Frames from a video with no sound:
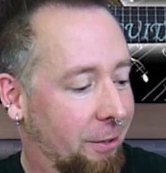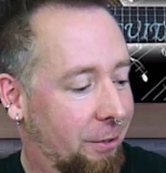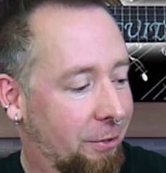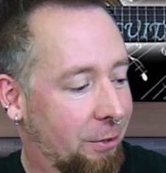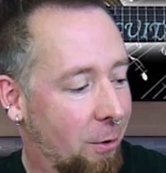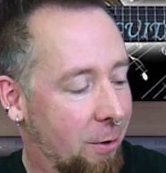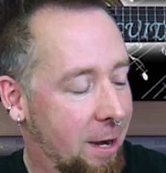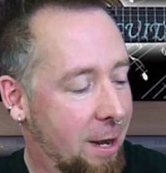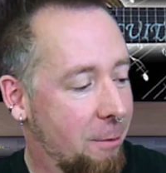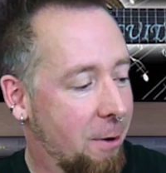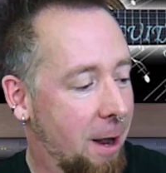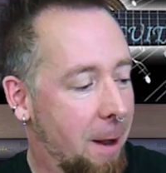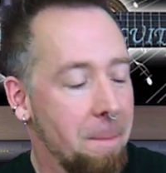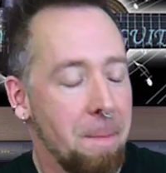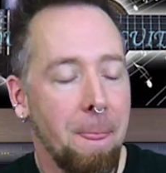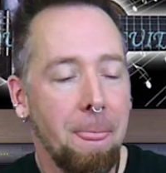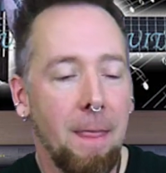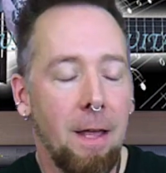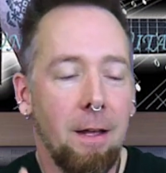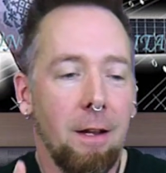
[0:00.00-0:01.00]
So
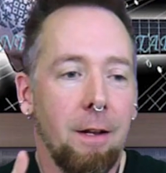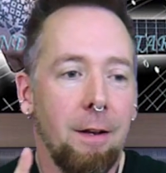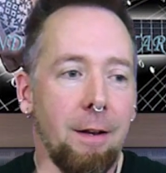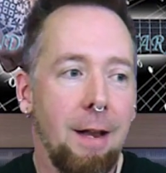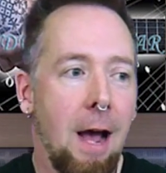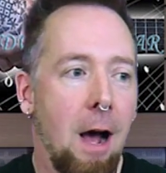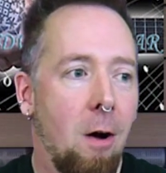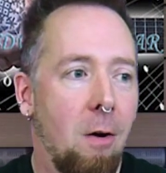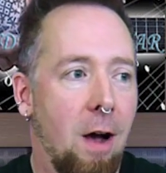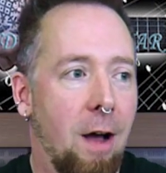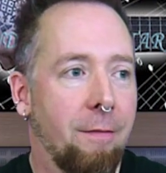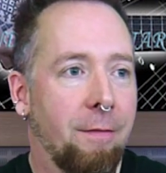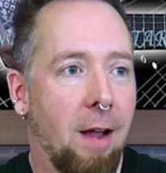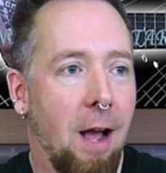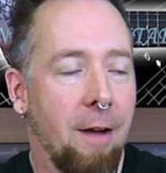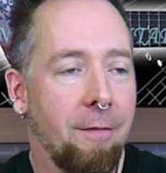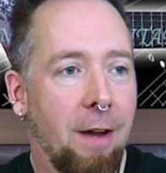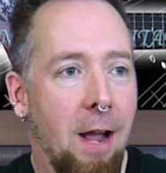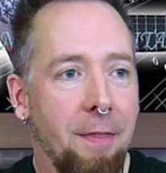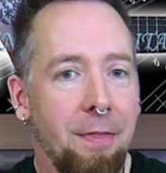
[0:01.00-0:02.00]
anyway, now
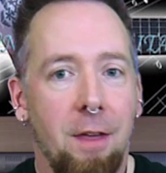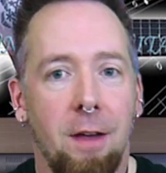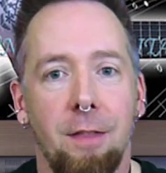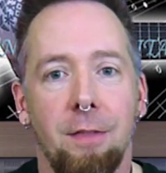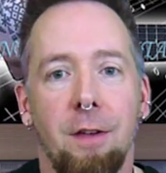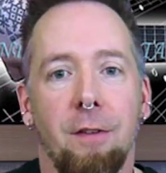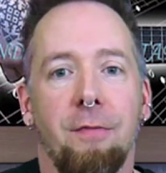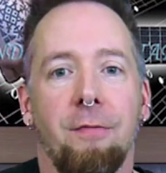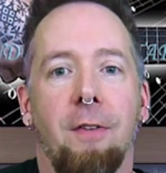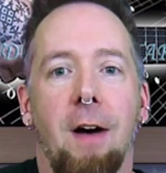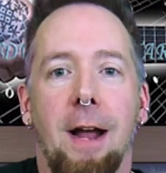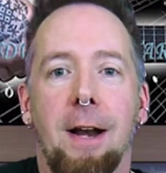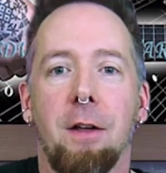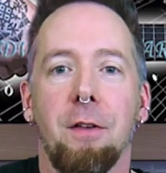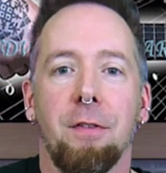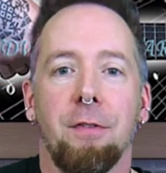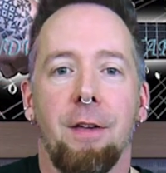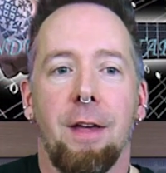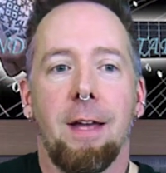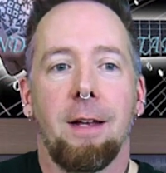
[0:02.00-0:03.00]
I've got the
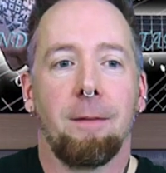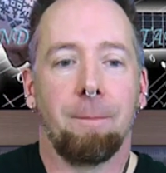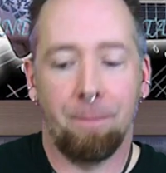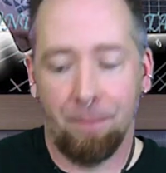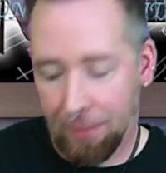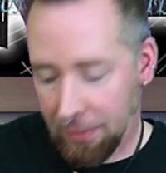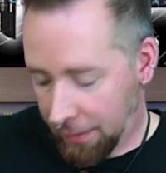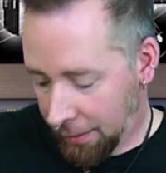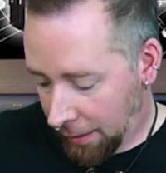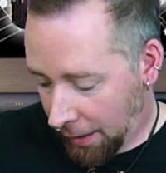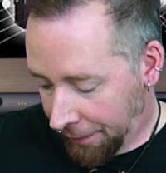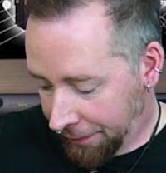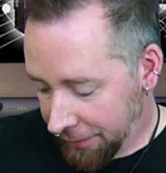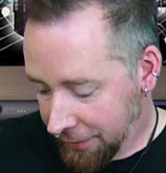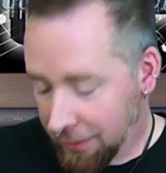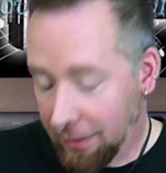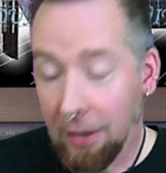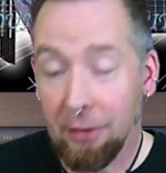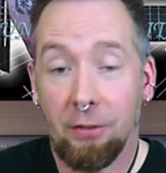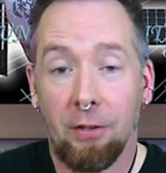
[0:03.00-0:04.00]
final thing on
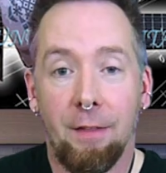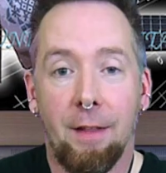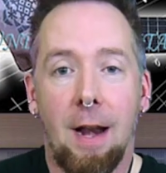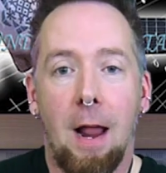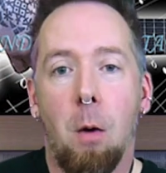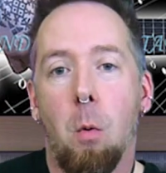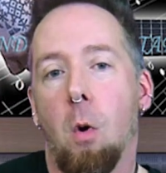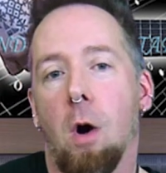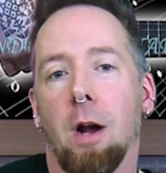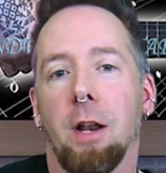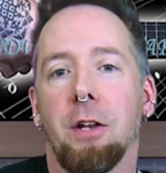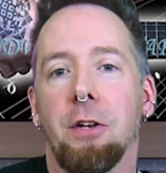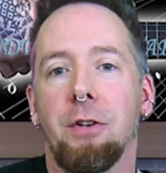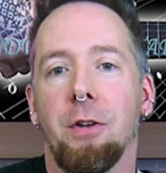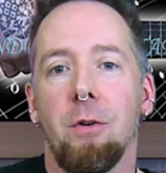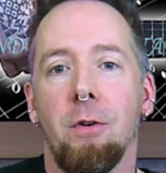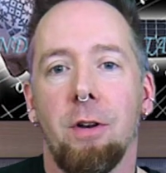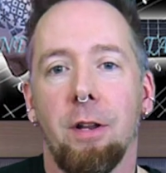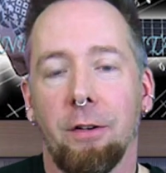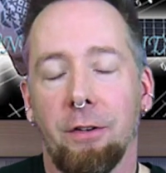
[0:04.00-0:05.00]
this lesson that I want to
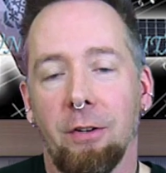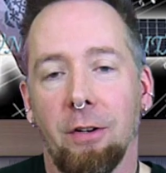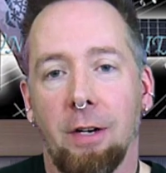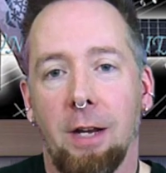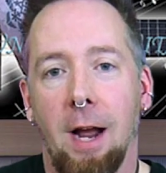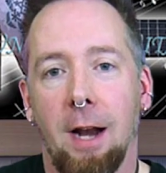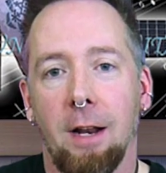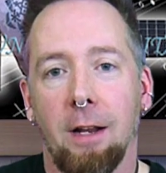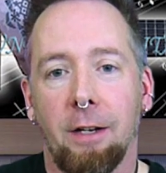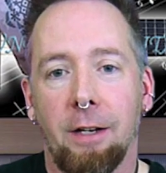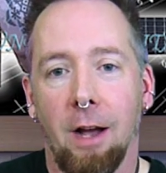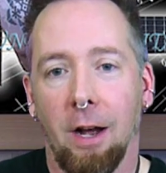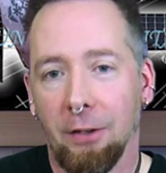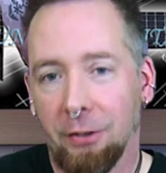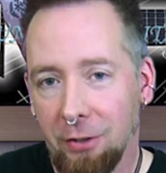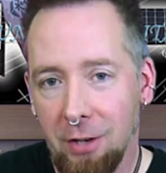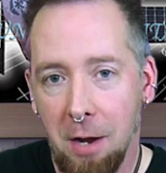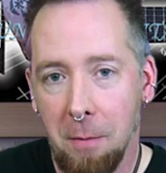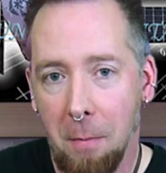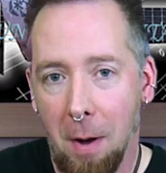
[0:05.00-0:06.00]
do to kind of
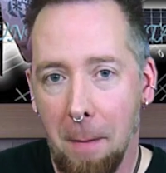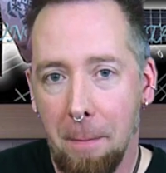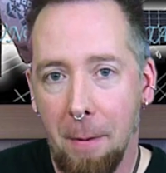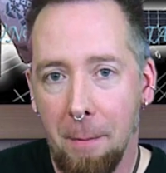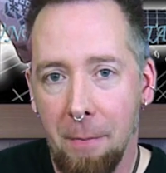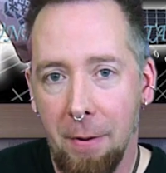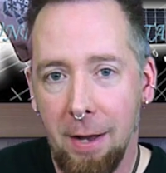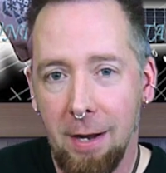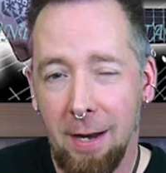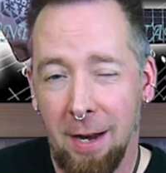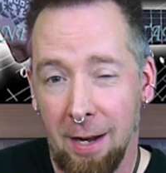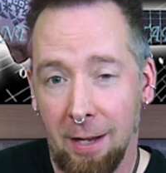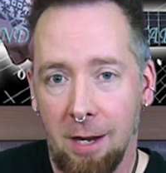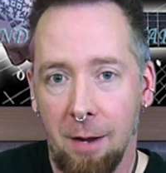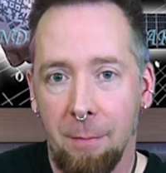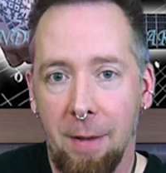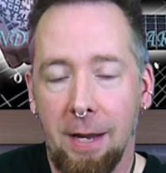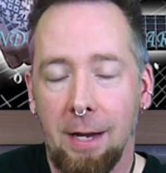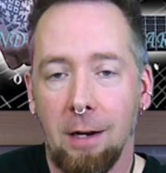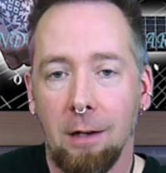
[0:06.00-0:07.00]
gussy them up a bit, and
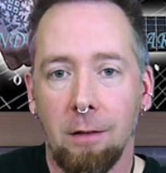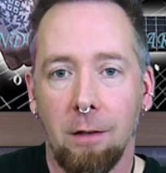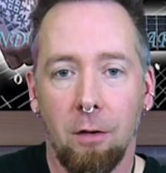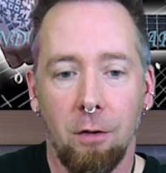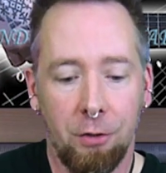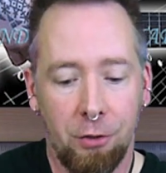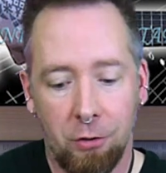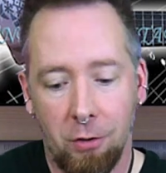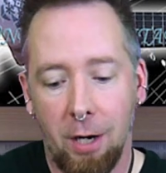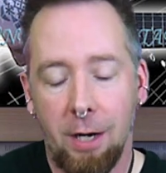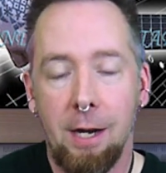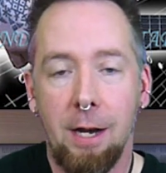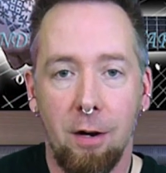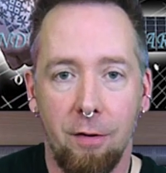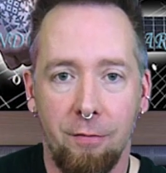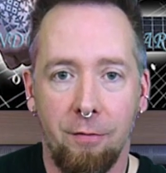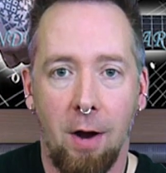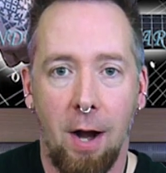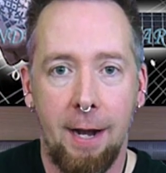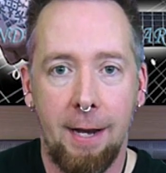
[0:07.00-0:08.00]
it can make it a little
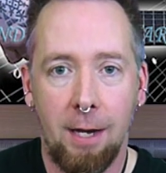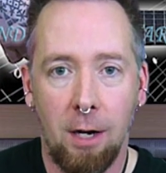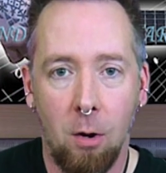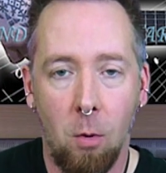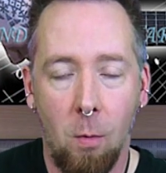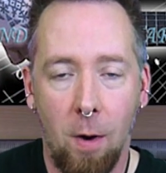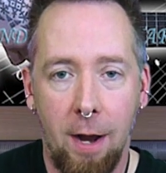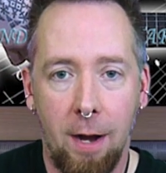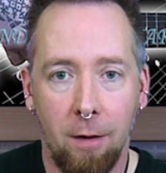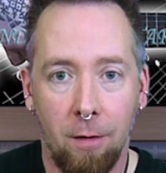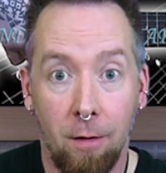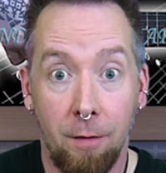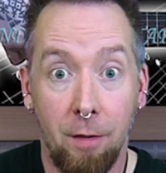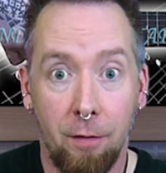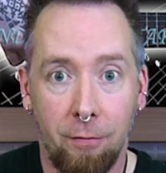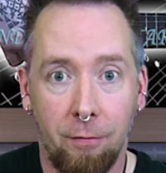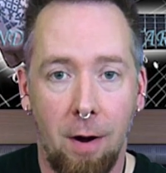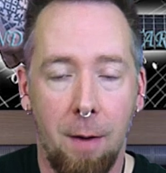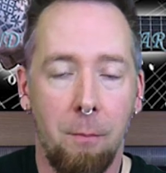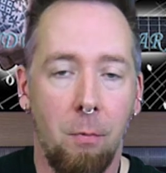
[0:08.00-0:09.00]
trickier finding your way
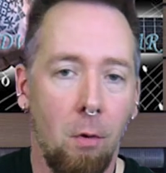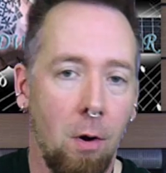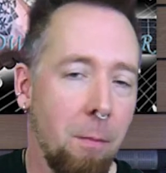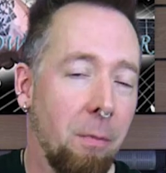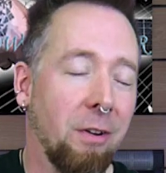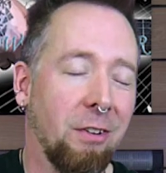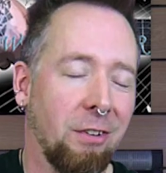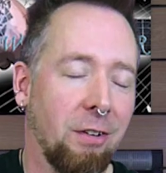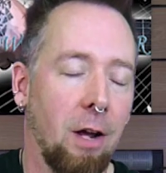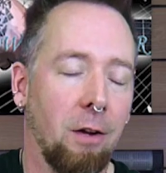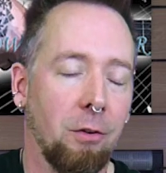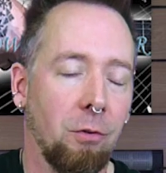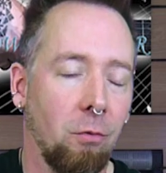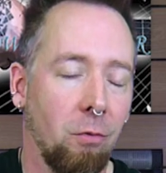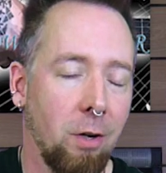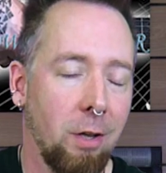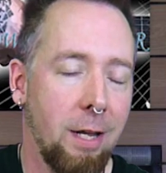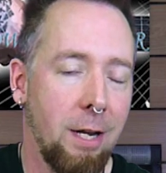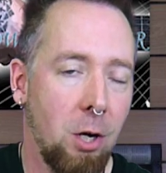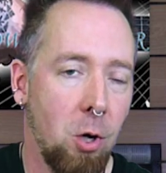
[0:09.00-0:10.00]
around the fretboard, but it sounds
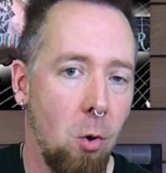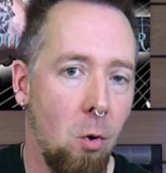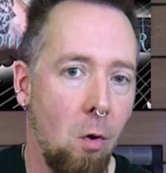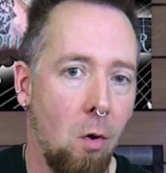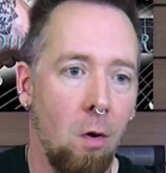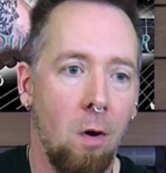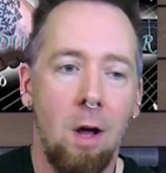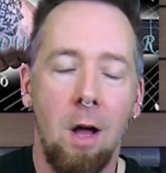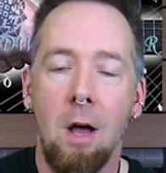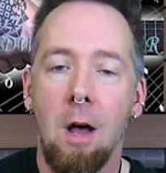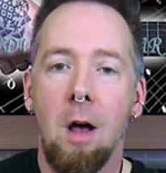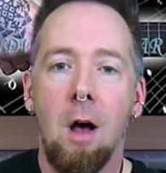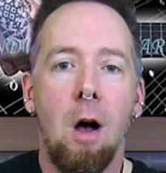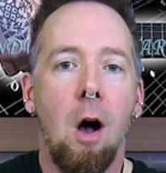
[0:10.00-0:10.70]
really cool.